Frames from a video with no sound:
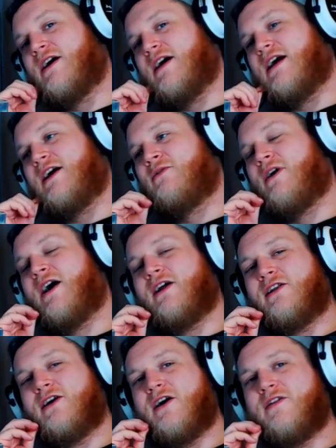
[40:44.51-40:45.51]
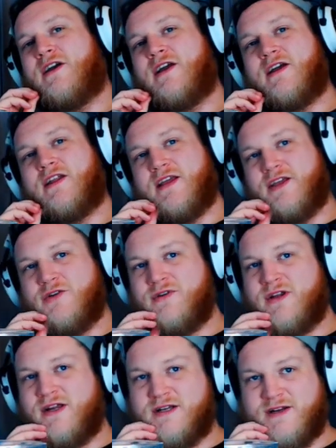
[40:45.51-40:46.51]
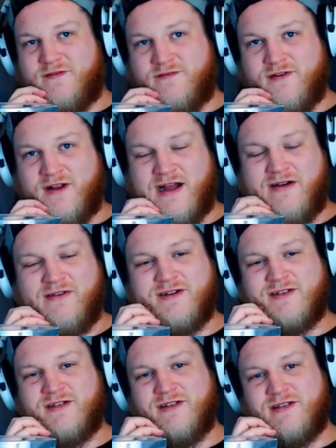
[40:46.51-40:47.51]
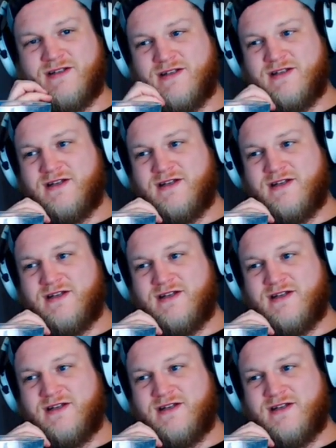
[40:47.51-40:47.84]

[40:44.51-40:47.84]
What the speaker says: I like quite a lot of the unique, different characters.